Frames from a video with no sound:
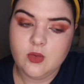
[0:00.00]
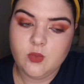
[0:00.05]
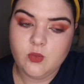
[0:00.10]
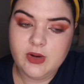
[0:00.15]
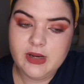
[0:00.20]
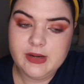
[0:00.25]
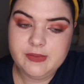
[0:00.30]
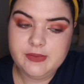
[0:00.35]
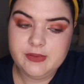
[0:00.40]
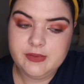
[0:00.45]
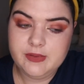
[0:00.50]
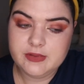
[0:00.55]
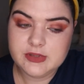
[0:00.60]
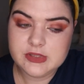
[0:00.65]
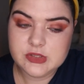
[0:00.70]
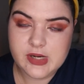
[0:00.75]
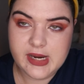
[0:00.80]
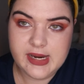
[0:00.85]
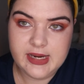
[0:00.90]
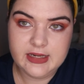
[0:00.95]
We
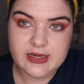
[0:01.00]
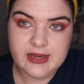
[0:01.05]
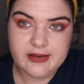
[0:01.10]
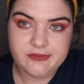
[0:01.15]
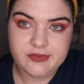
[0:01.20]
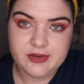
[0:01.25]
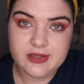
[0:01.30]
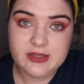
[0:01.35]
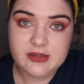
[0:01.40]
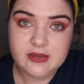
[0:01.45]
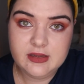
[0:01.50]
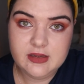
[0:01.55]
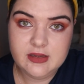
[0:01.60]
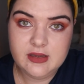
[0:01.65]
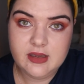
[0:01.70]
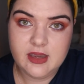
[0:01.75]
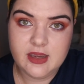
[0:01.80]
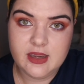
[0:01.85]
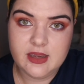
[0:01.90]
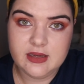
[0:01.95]
train every
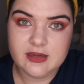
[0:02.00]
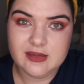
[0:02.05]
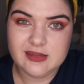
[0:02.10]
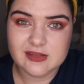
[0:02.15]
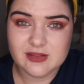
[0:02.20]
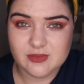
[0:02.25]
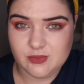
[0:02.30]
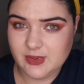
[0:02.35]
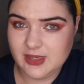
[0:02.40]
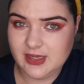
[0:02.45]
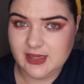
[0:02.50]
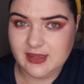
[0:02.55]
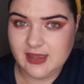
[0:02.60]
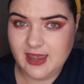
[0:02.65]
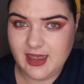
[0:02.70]
year and we